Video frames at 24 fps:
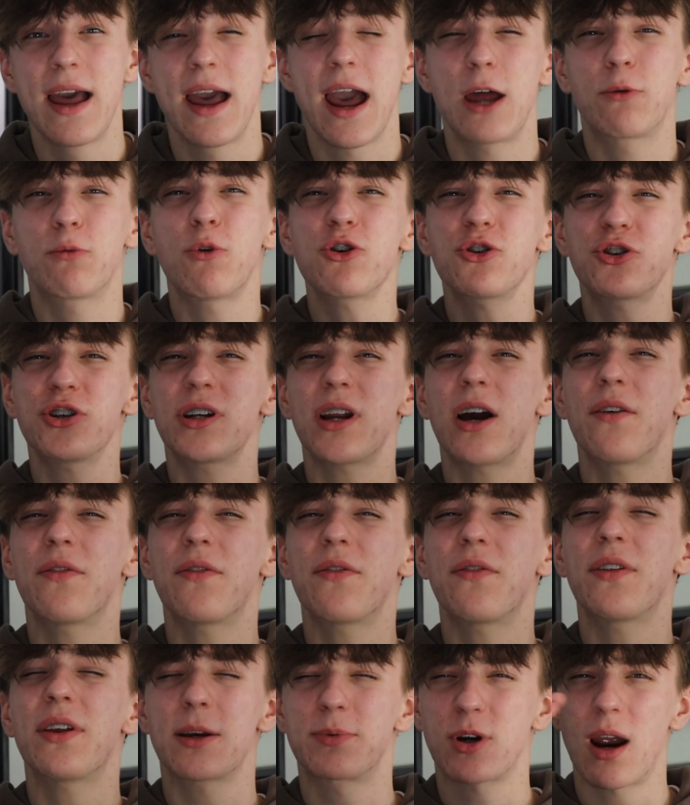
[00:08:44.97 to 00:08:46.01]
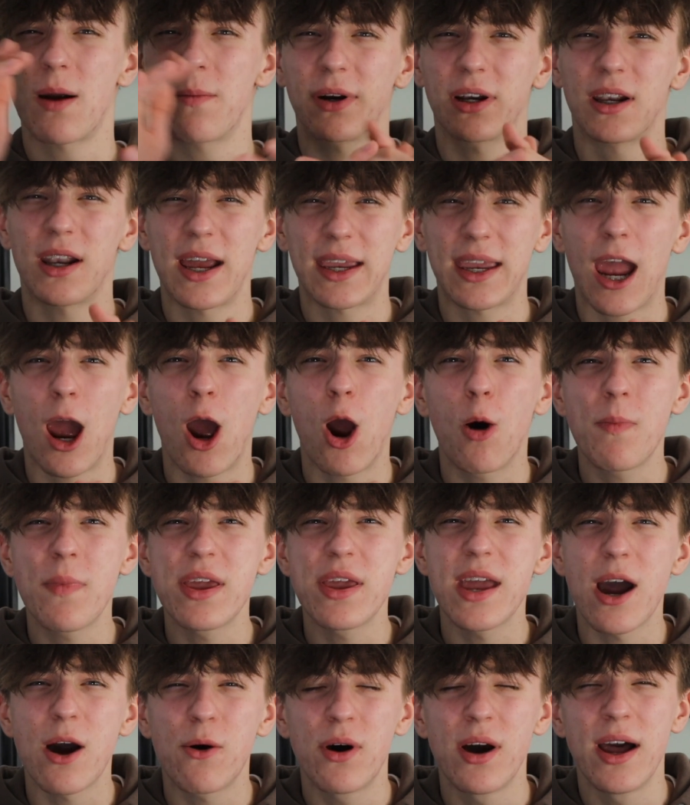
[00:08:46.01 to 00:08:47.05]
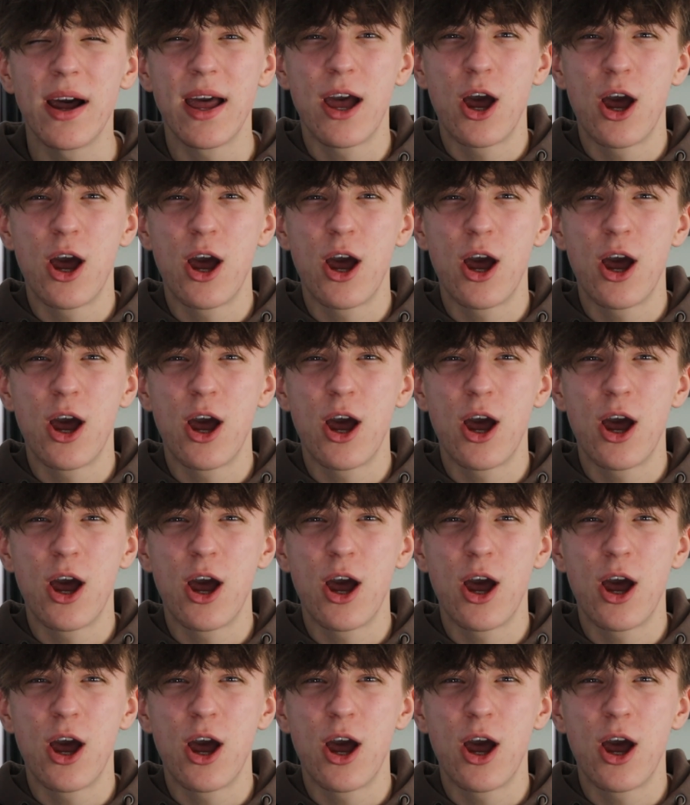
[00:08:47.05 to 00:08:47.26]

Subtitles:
And whilst you're down there, subscribe and like, help me out.